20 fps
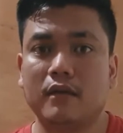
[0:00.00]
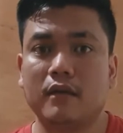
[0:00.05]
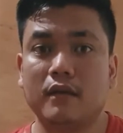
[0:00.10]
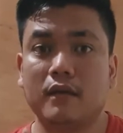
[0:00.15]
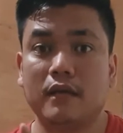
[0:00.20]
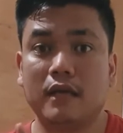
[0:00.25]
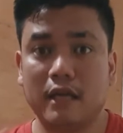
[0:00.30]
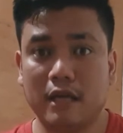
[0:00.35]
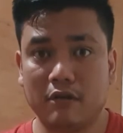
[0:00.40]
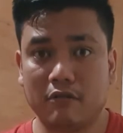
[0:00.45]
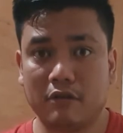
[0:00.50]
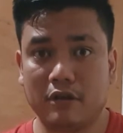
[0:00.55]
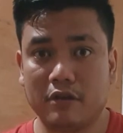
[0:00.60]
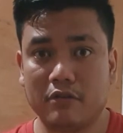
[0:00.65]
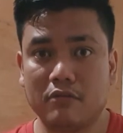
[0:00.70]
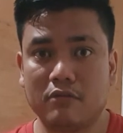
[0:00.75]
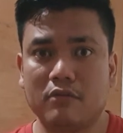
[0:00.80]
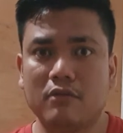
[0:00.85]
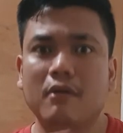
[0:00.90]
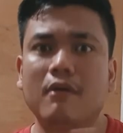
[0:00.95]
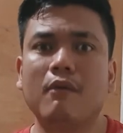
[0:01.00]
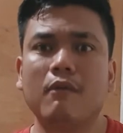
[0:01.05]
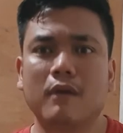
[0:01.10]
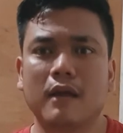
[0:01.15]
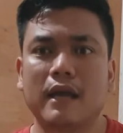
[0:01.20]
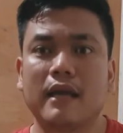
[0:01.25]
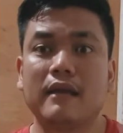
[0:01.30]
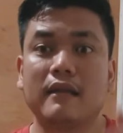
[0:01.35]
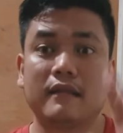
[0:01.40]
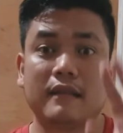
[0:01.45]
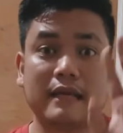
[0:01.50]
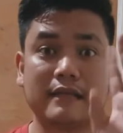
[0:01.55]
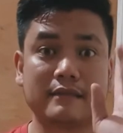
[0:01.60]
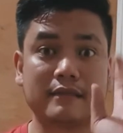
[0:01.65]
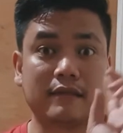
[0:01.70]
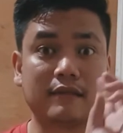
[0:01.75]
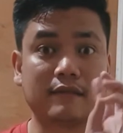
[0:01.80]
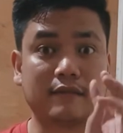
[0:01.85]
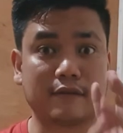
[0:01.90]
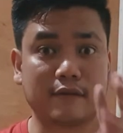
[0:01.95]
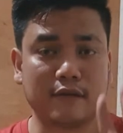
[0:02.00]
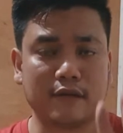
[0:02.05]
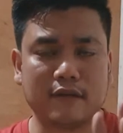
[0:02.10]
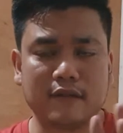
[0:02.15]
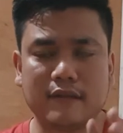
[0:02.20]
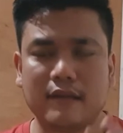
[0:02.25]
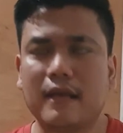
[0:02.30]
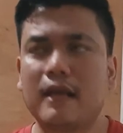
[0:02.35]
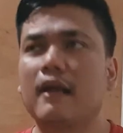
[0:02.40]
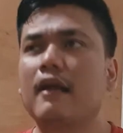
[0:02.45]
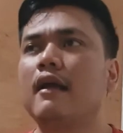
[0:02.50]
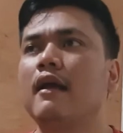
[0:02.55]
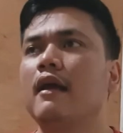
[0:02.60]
hear you. Okay, that's the third thing.